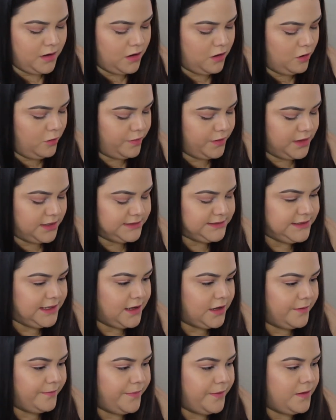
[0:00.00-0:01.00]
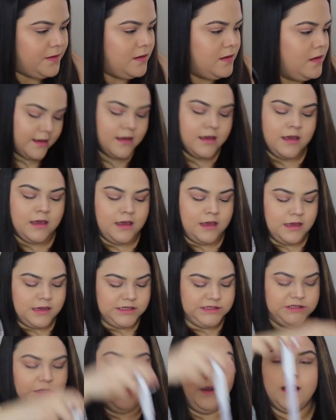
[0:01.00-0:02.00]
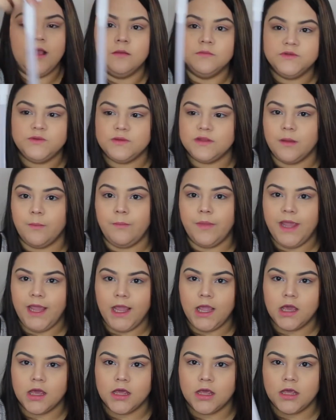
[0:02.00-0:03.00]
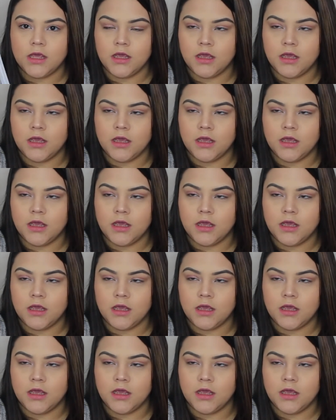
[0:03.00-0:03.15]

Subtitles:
gonna open this up. So it comes with a big